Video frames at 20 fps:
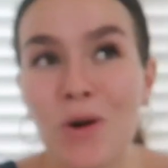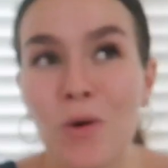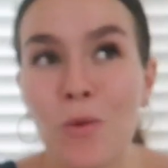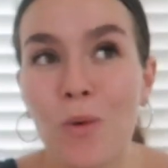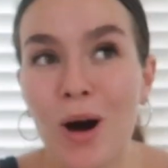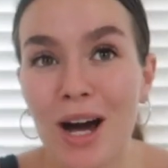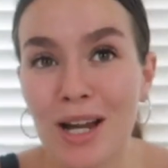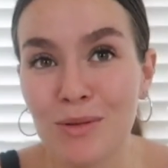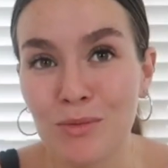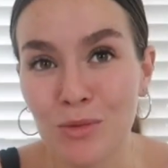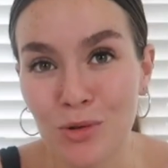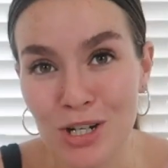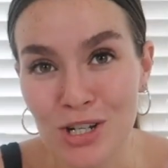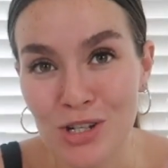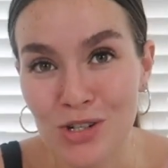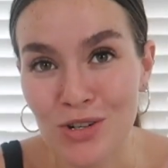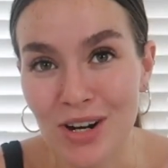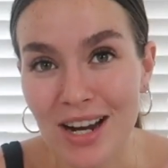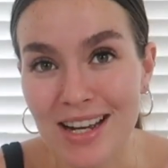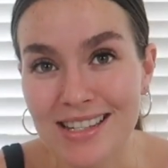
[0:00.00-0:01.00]
one
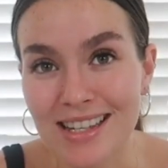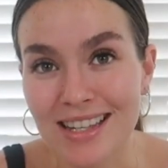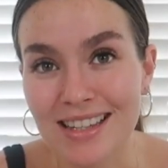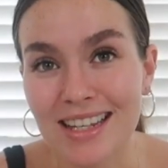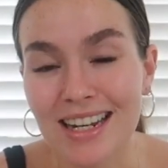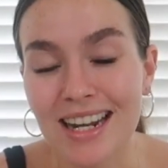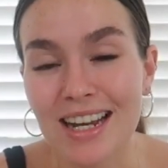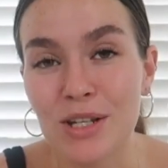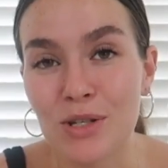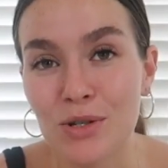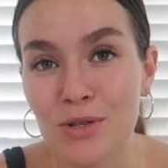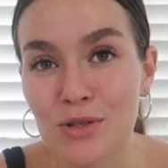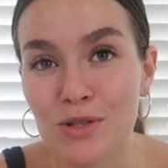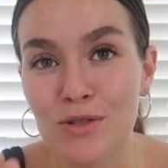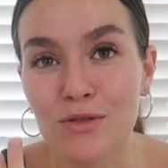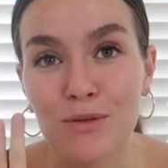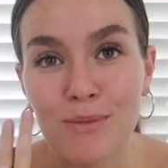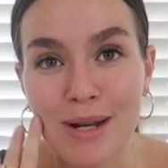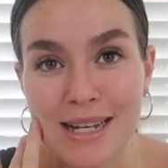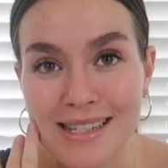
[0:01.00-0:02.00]
moisturizer that I
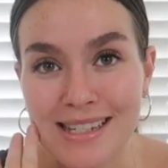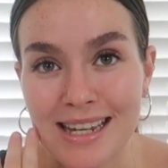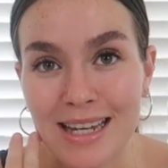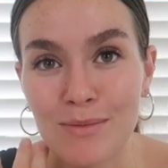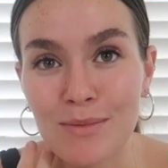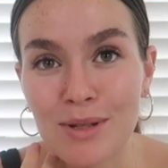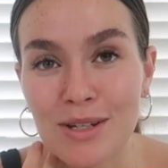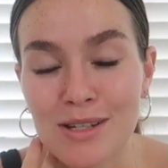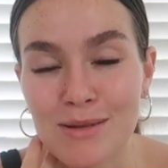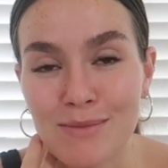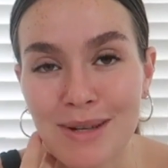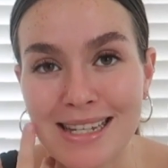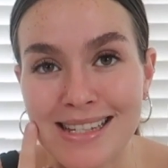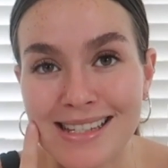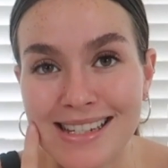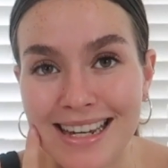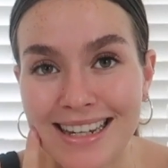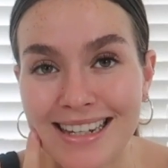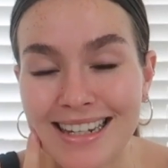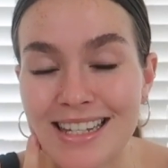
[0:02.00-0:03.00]
use for my skin because my
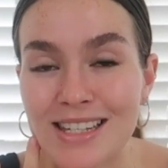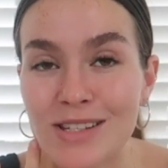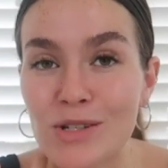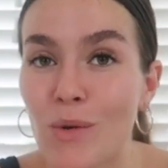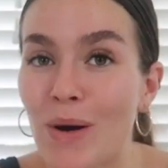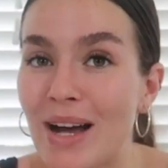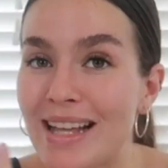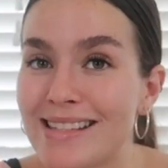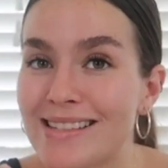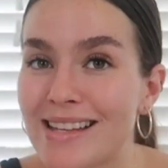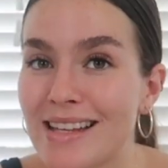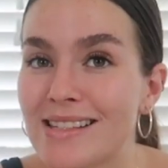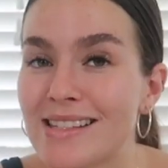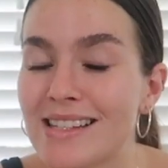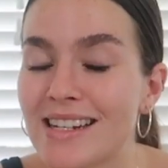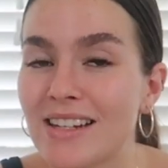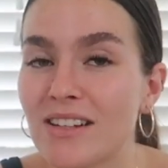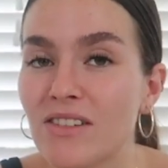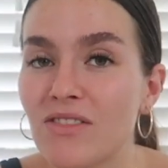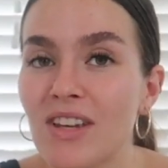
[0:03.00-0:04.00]
skin is quite
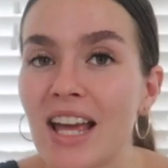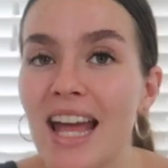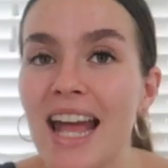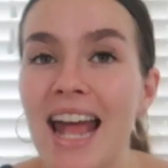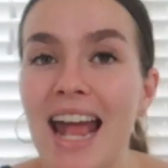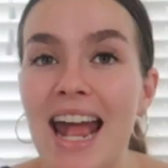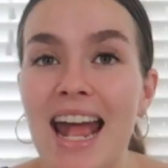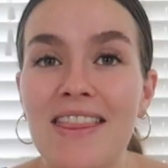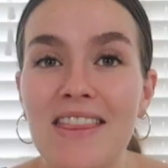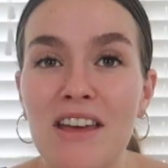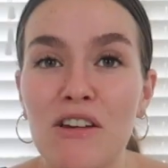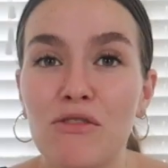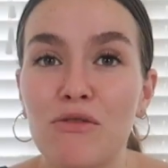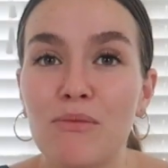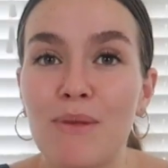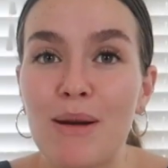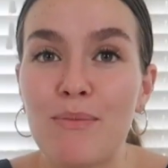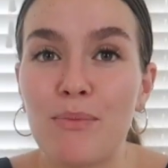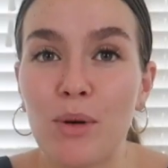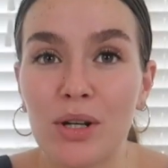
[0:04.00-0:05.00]
sensitive, and then for
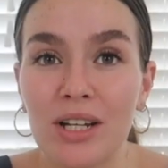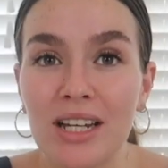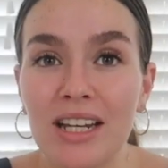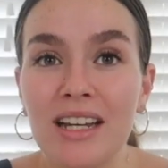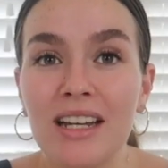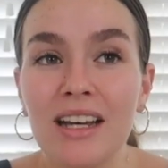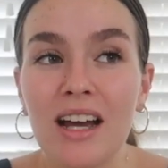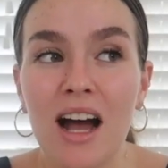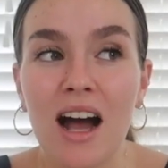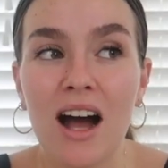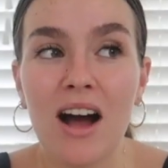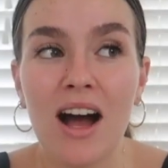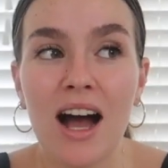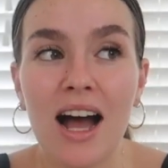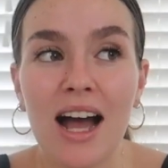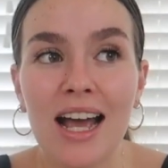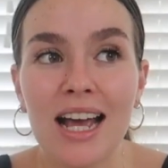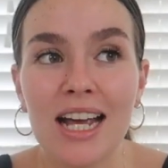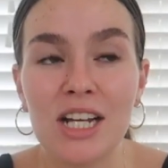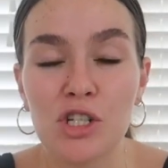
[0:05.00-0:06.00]
my body
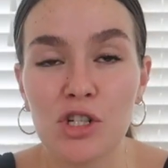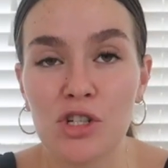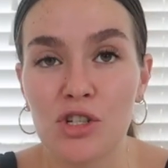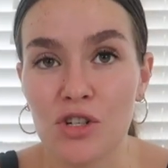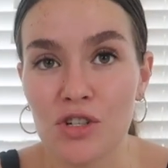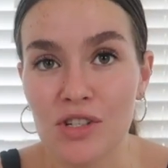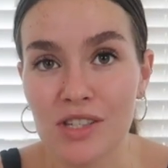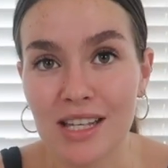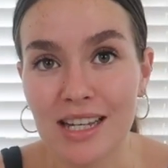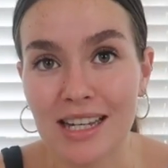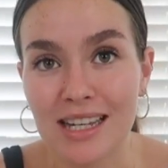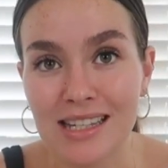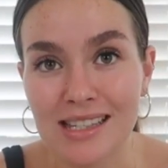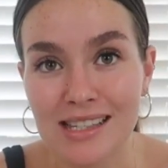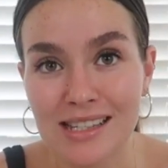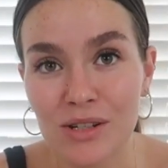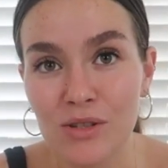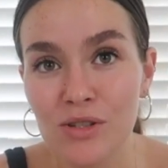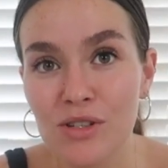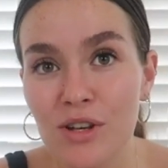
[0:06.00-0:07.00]
I just use the
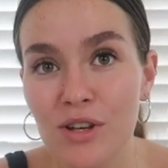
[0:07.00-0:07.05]
Castile